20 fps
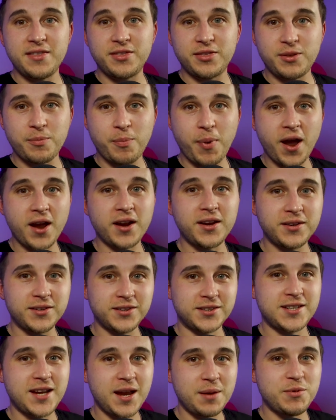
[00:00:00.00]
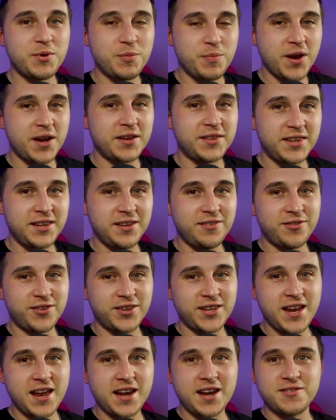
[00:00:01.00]
the time you paid for
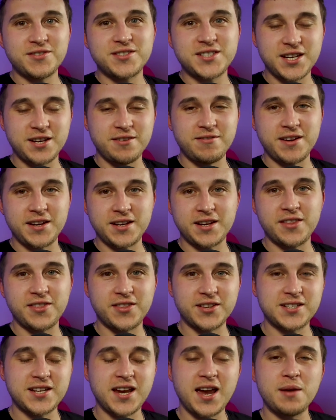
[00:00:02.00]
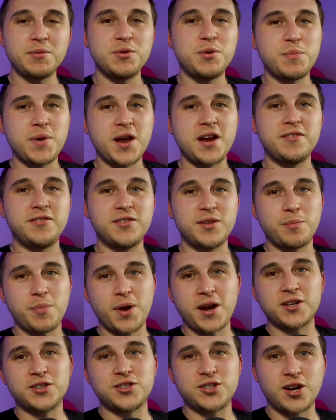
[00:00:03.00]
the NFC reader, the time you paid for the
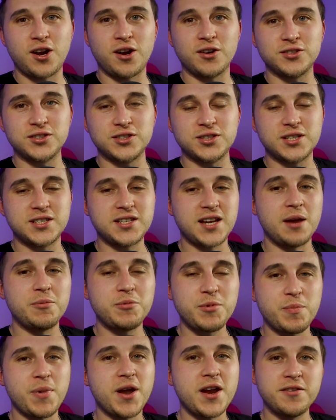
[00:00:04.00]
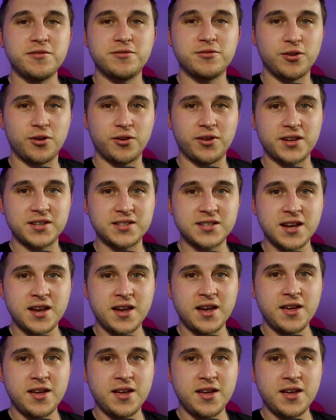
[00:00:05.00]
bank charges, the time you paid for all this,